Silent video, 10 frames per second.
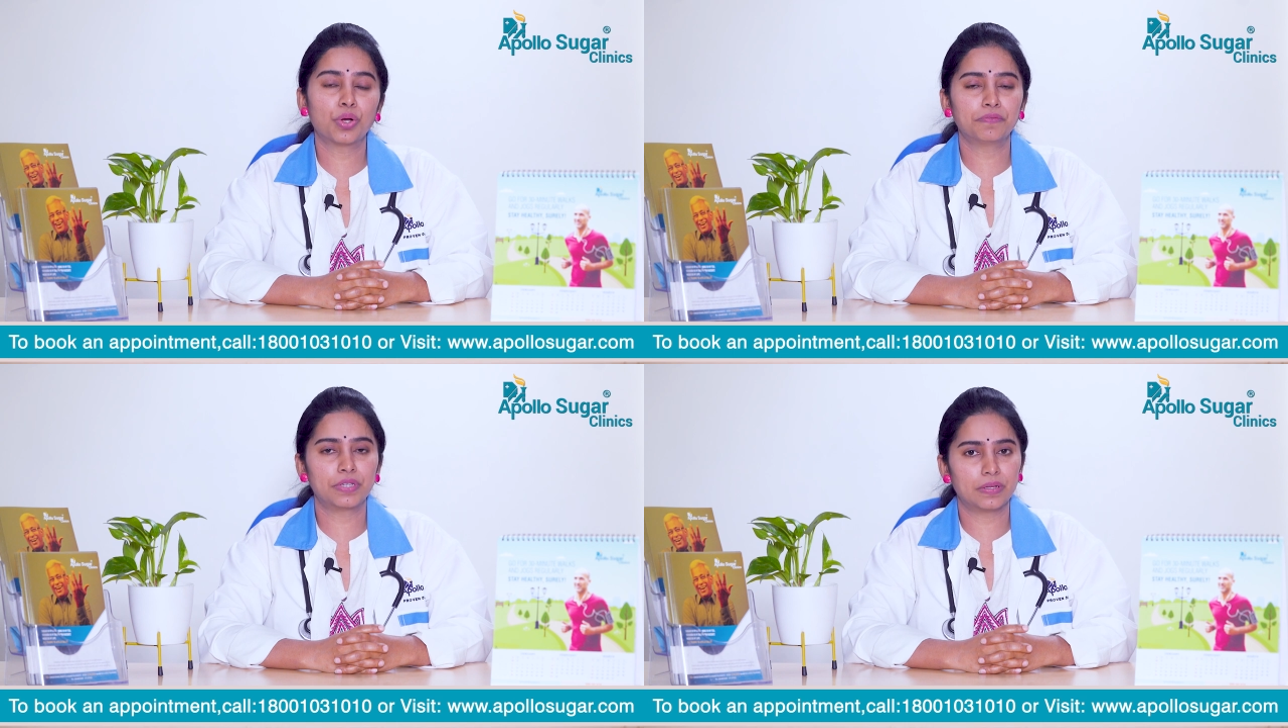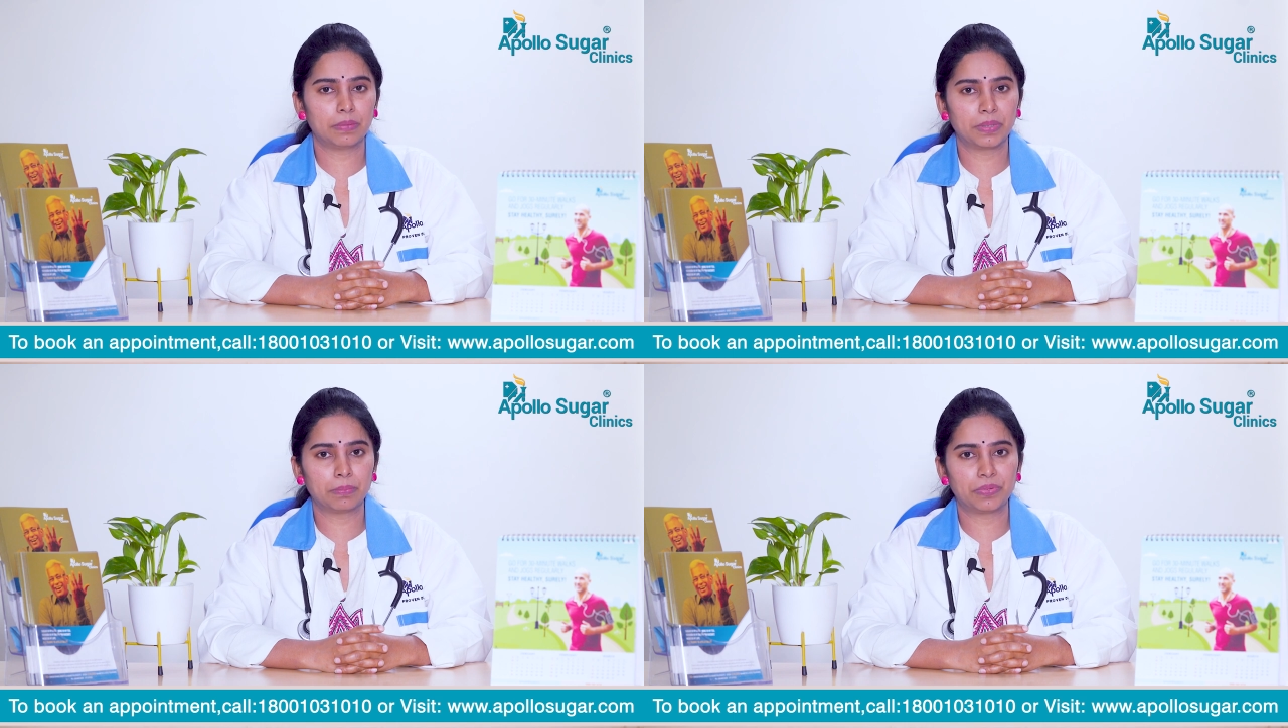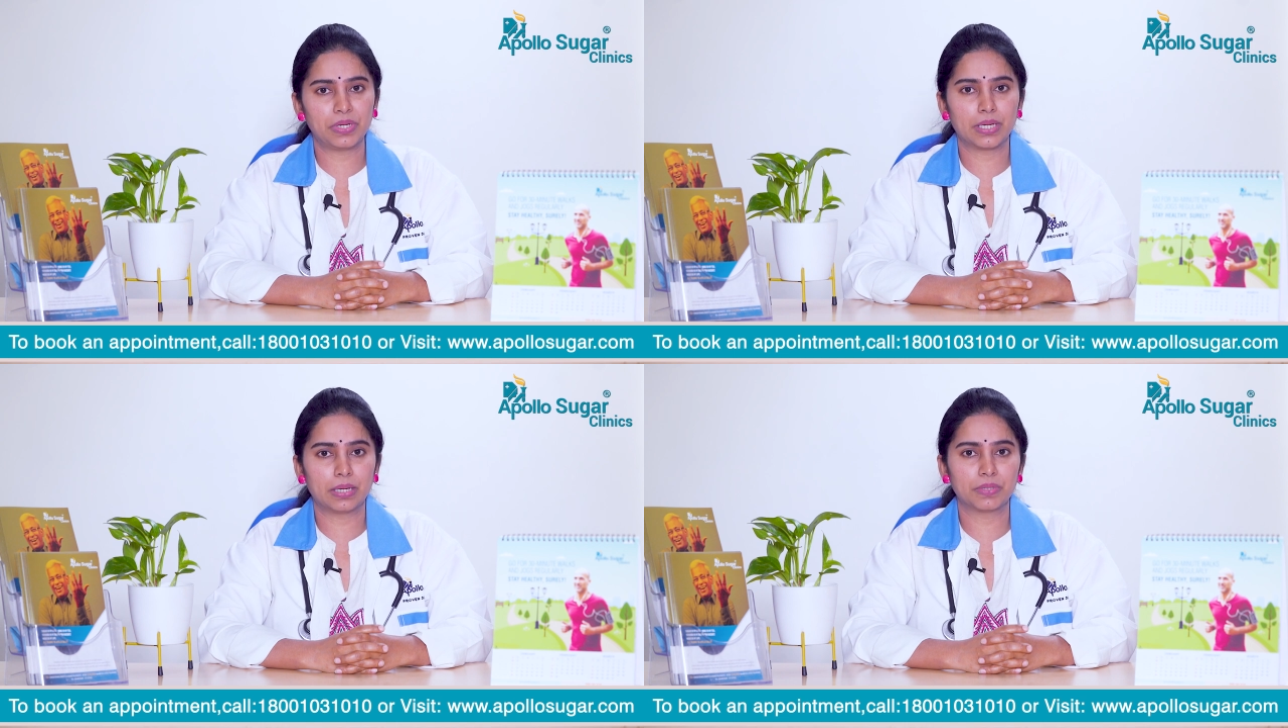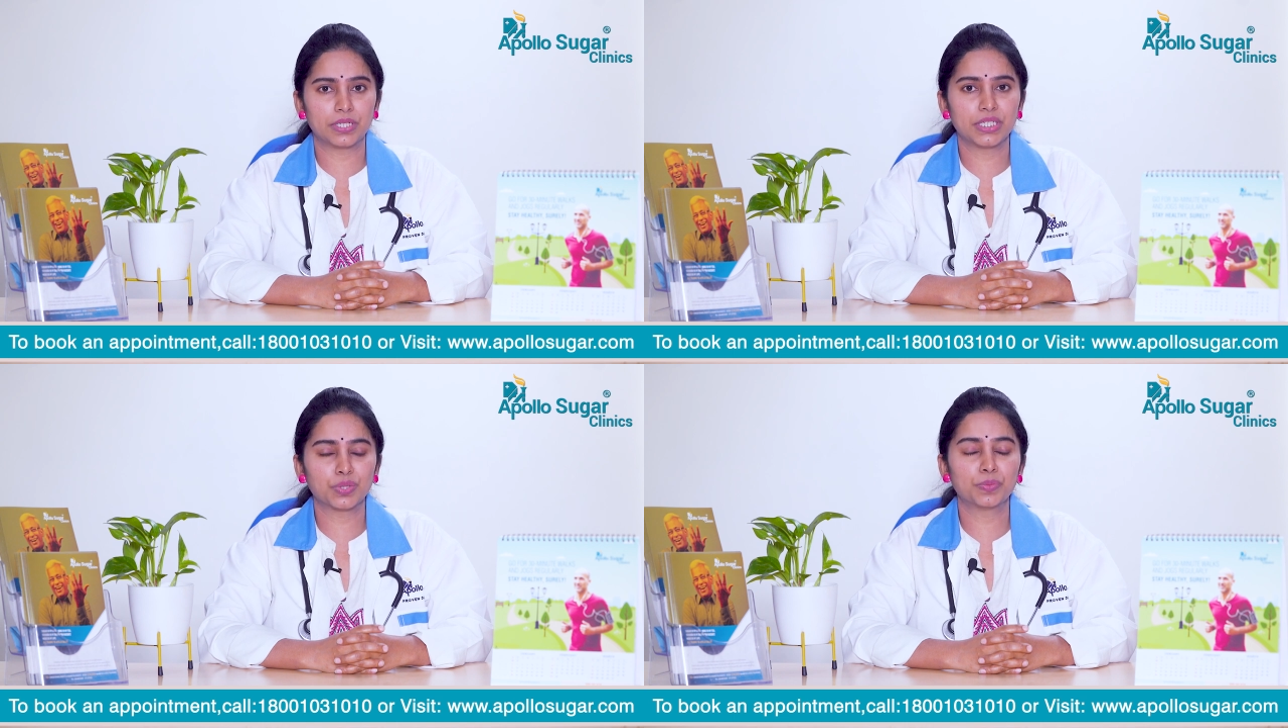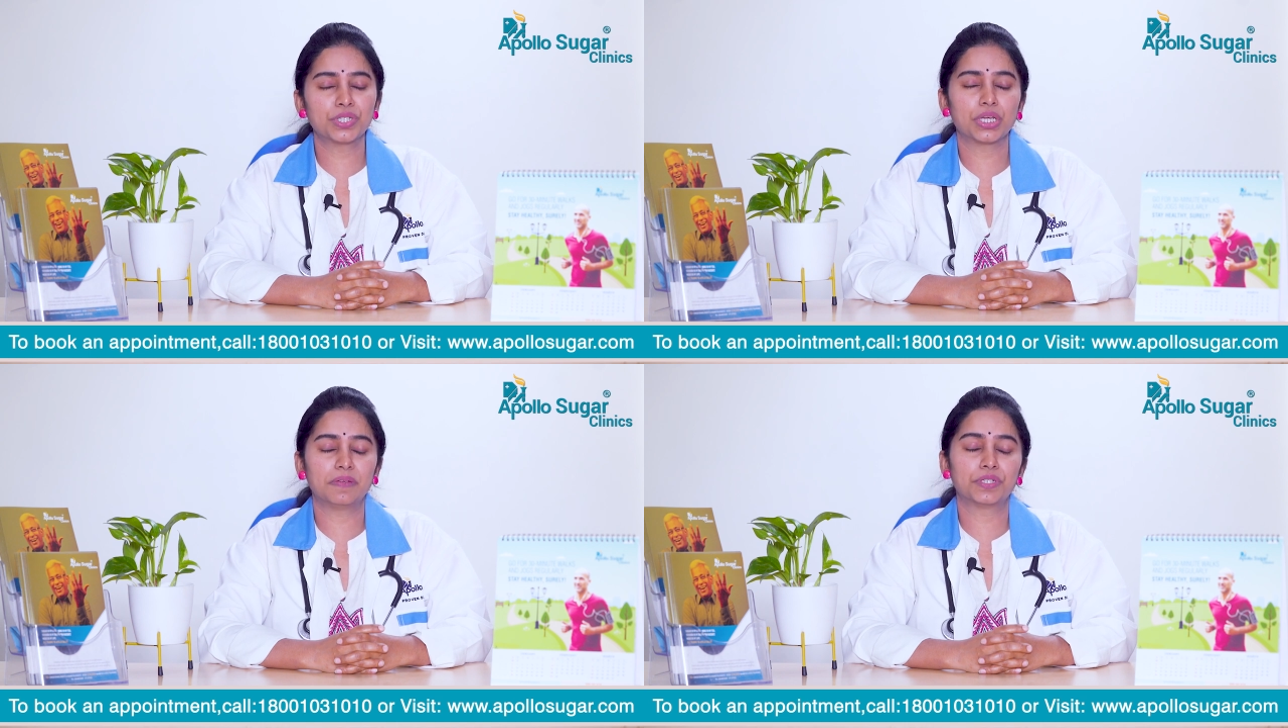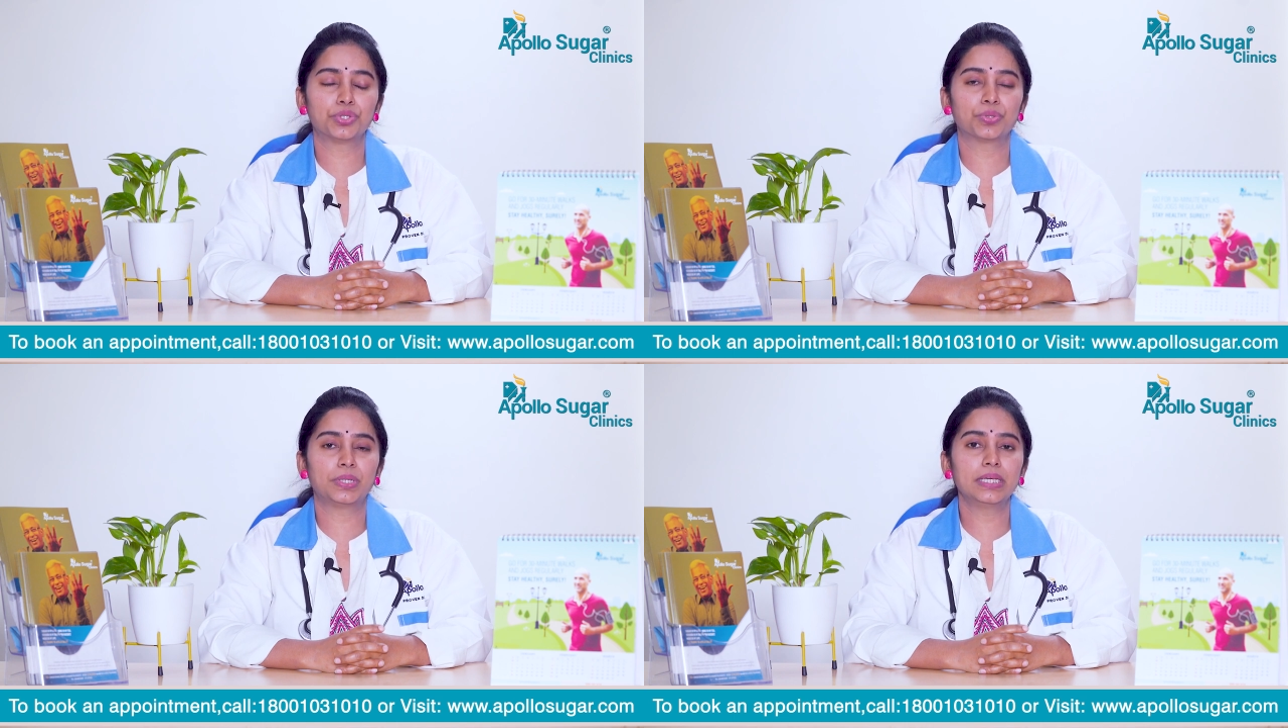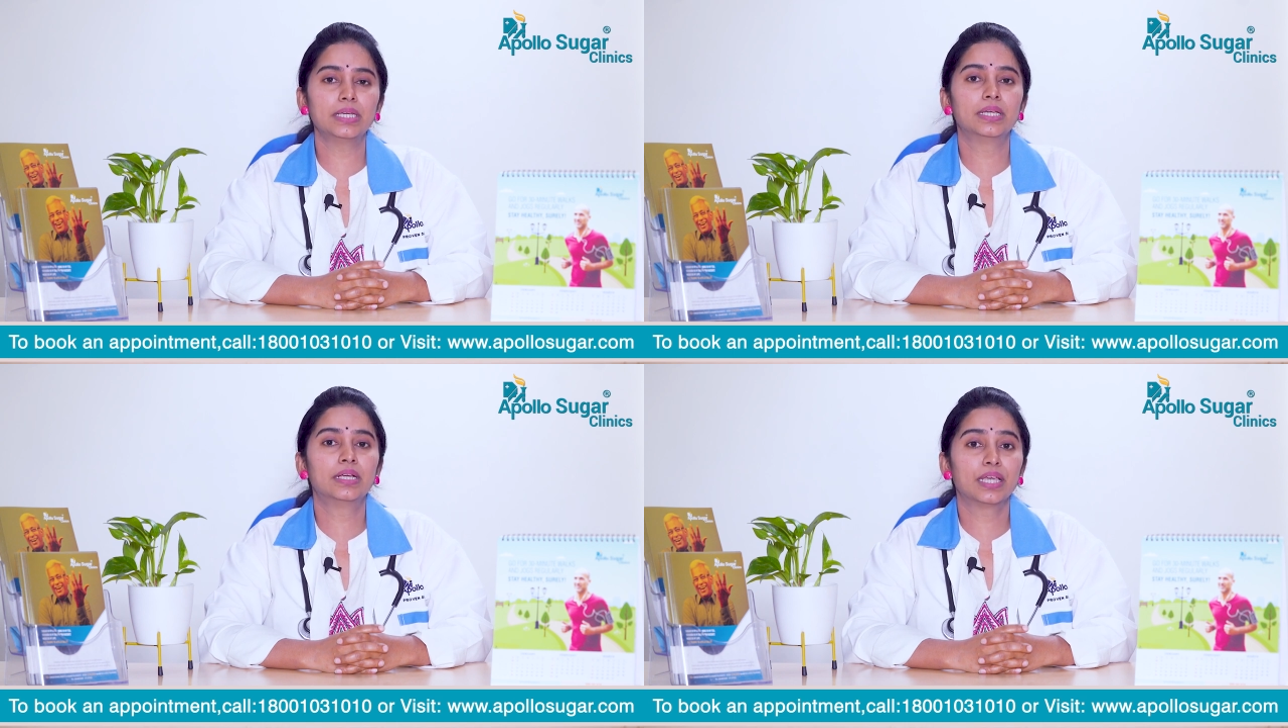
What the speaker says: of developing prediabetes, which eventually,